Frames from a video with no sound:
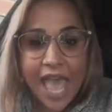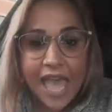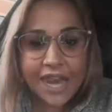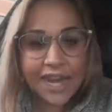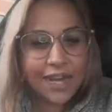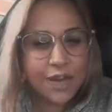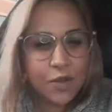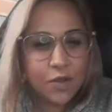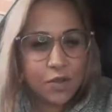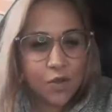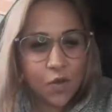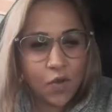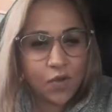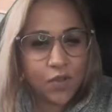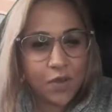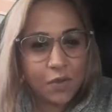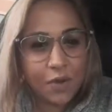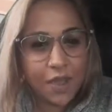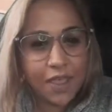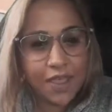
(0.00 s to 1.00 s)
And I knew the
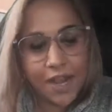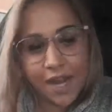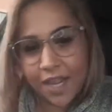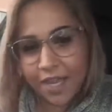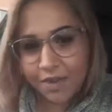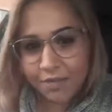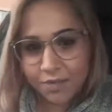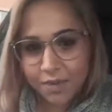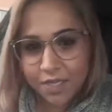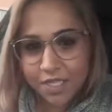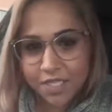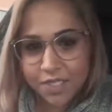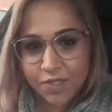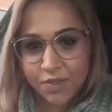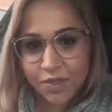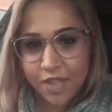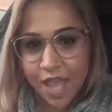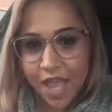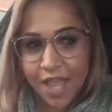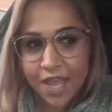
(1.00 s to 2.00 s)
only way that I could really
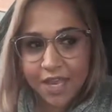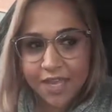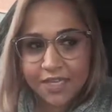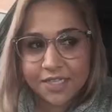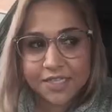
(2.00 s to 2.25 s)
do that,